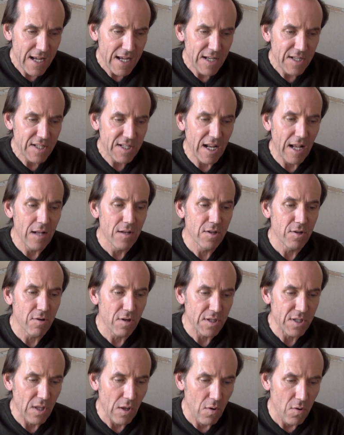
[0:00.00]
sailed
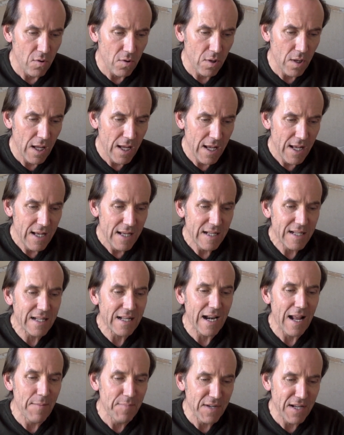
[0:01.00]
across the hall,
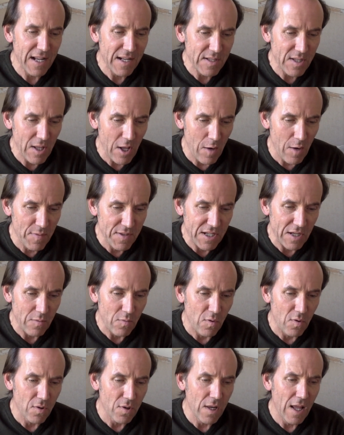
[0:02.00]
slammed against the opposite
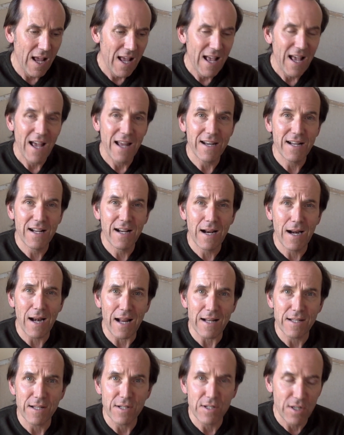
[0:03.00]
wall, and
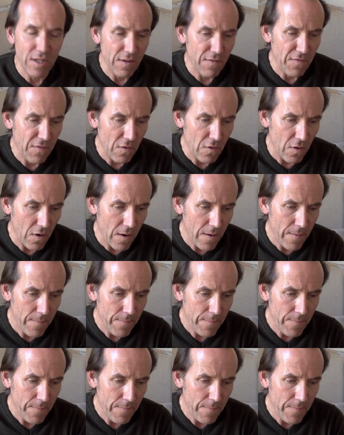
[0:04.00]
clattered to the floor.